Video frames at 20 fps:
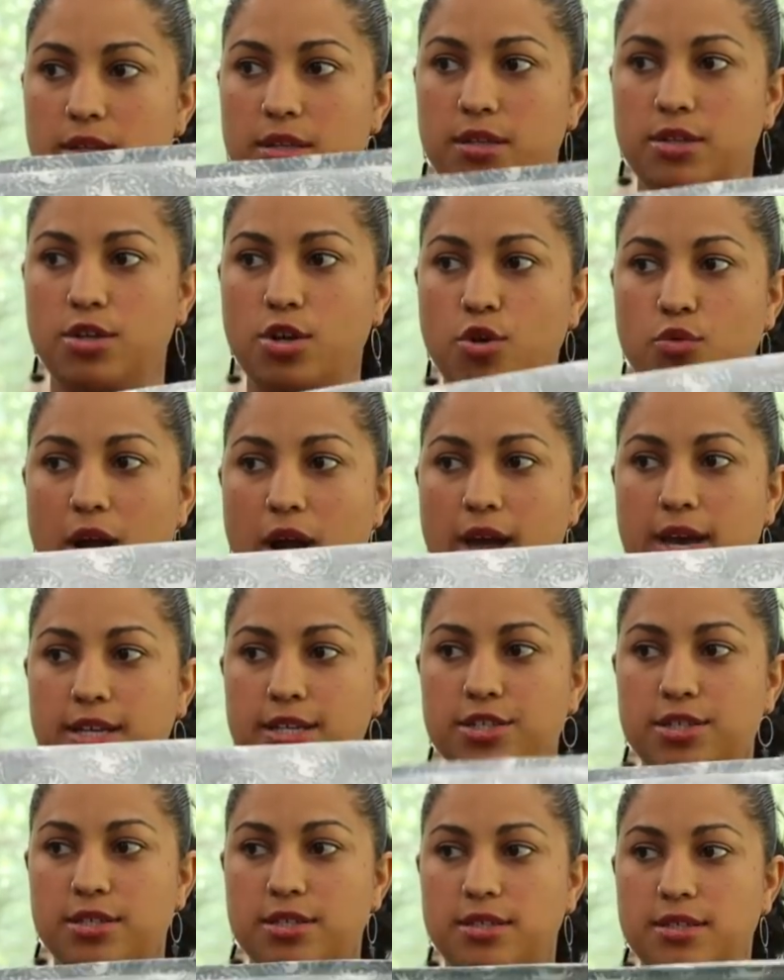no raw
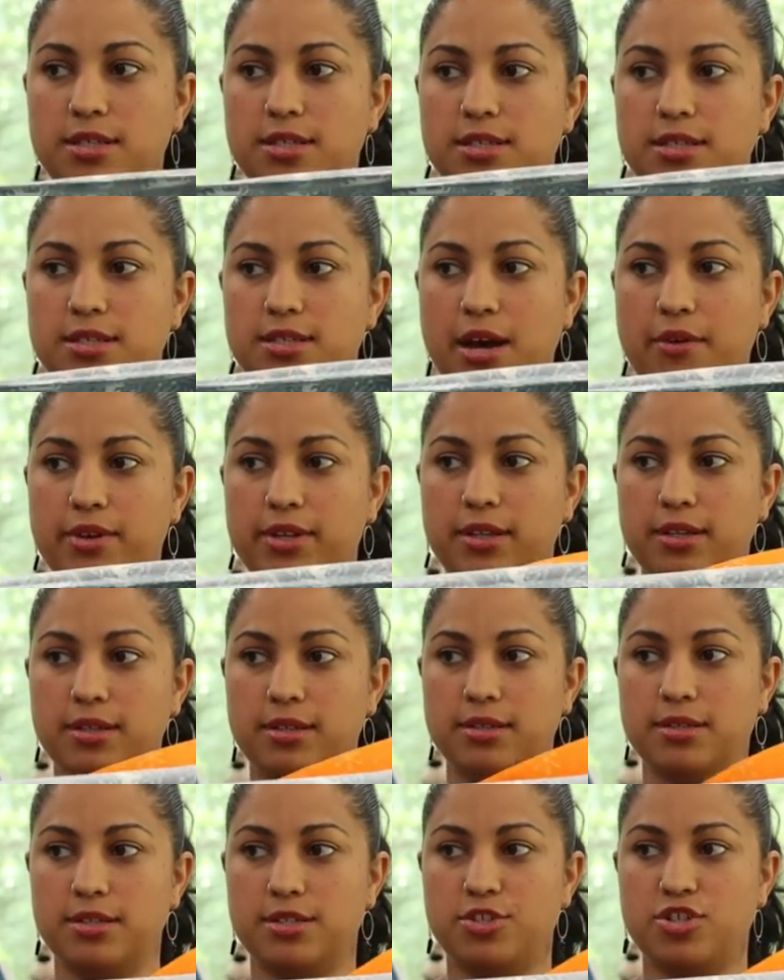edges. This is how it
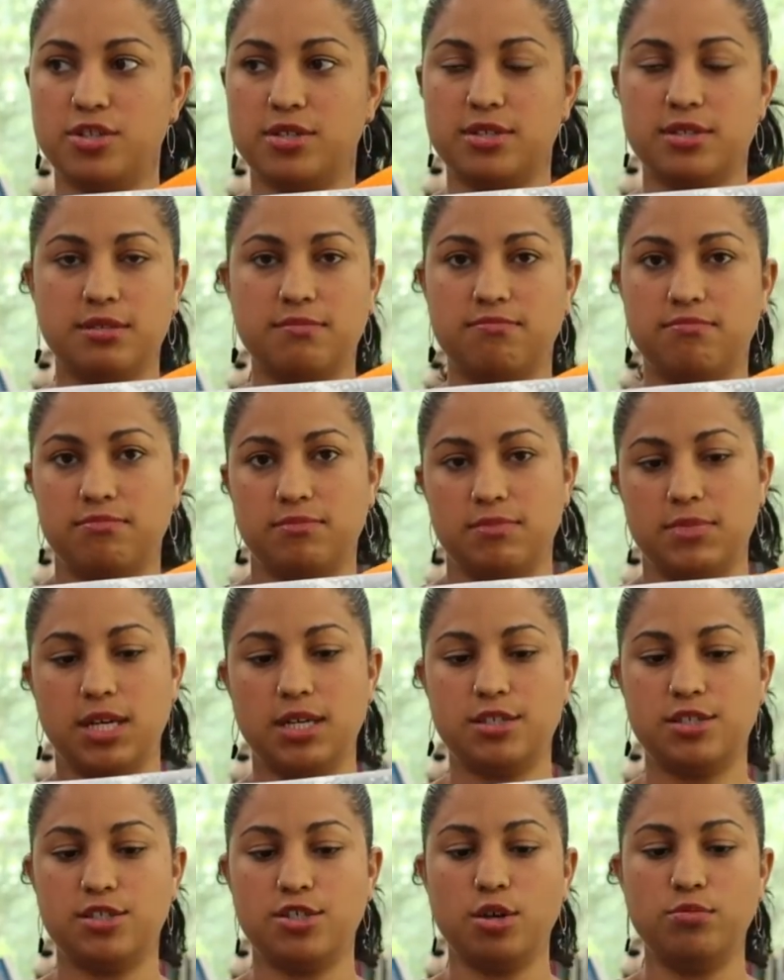looks. It's just
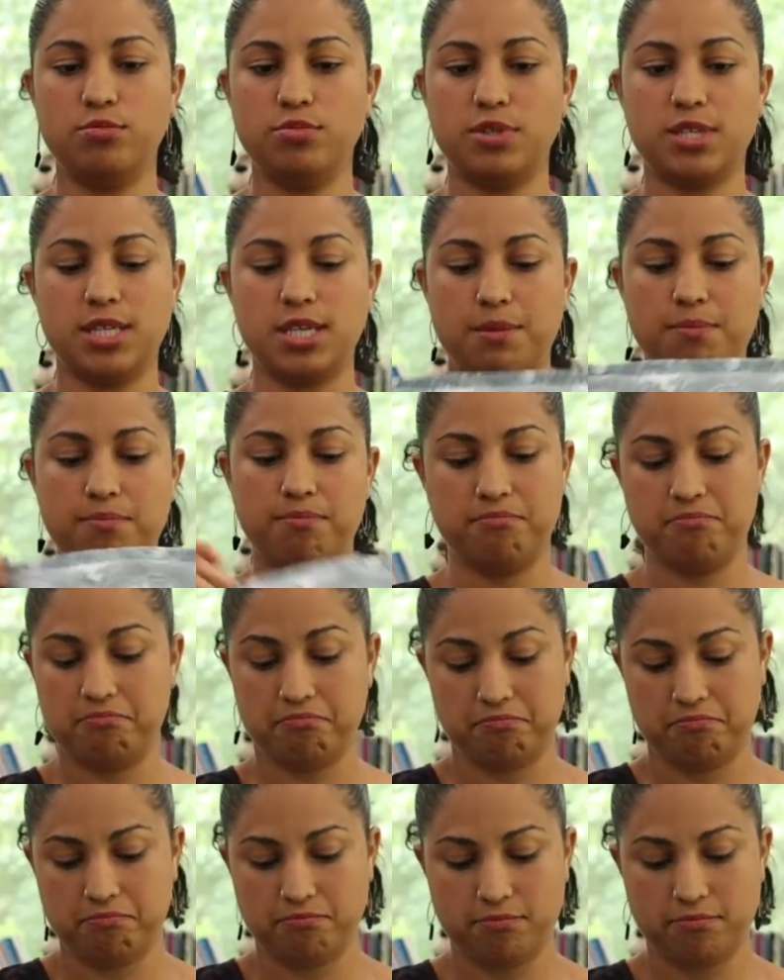a sewn seam.
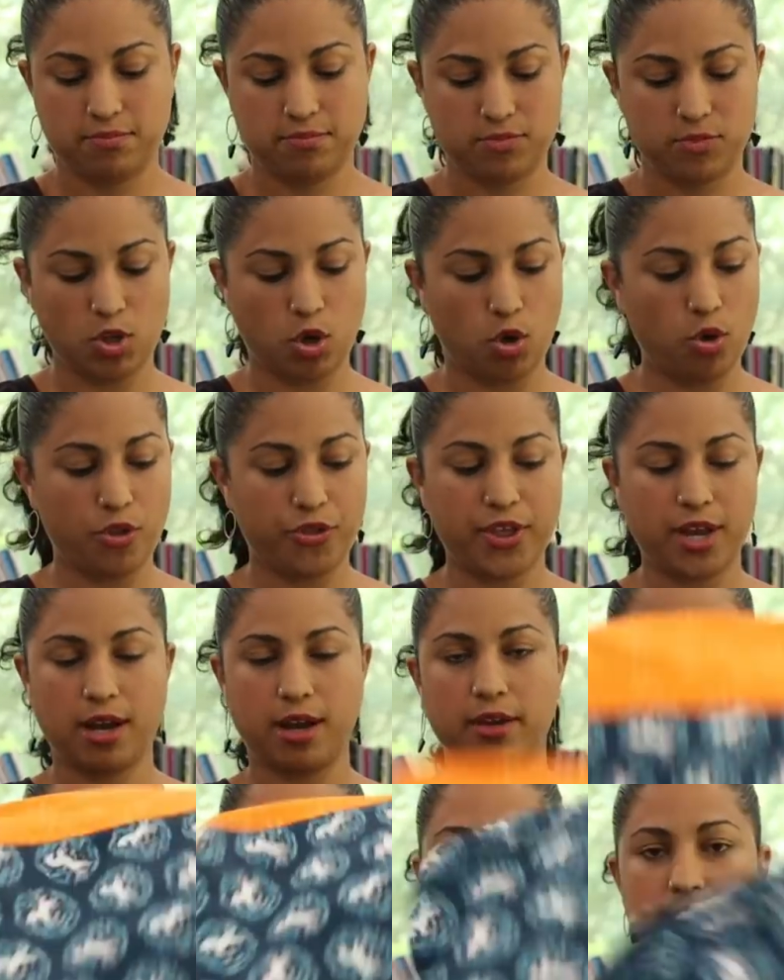The whole thing
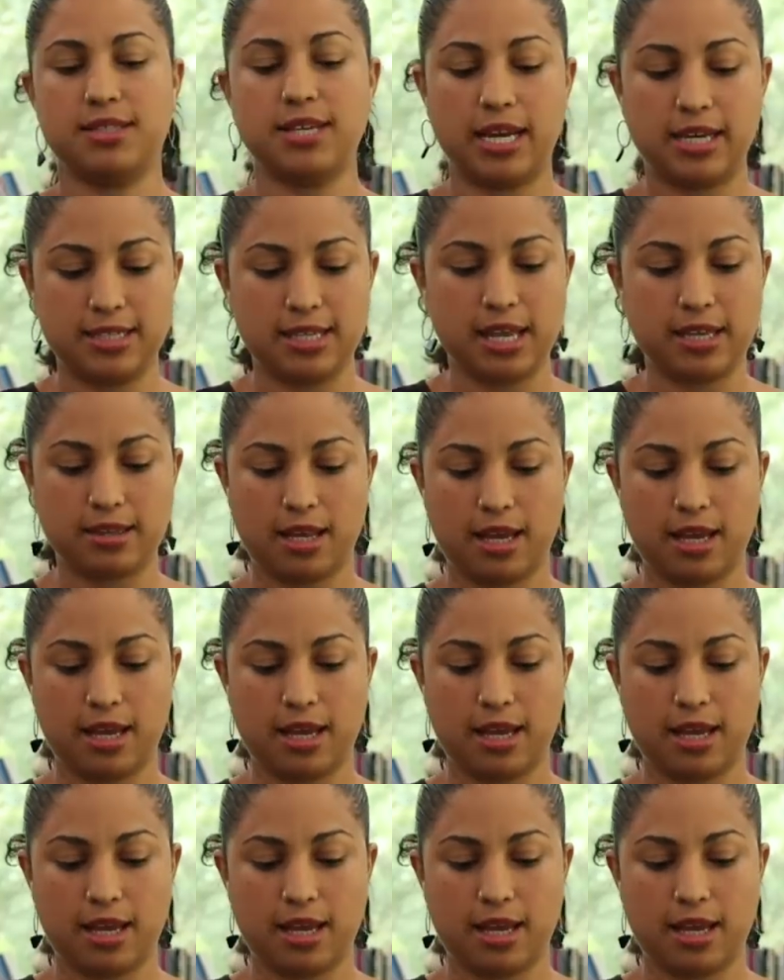on the inside is like